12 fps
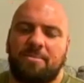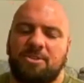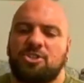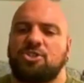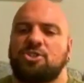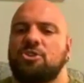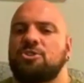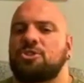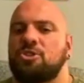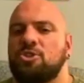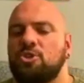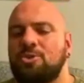Just search
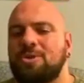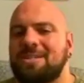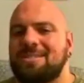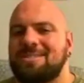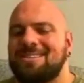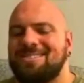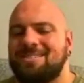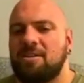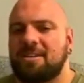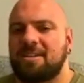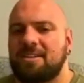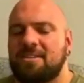Lukas
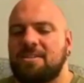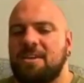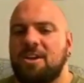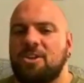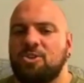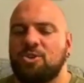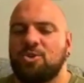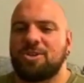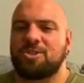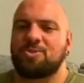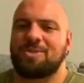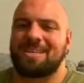Duncan,
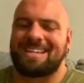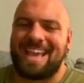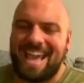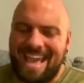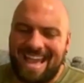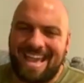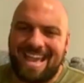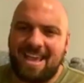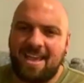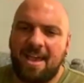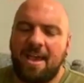Lucas with a K.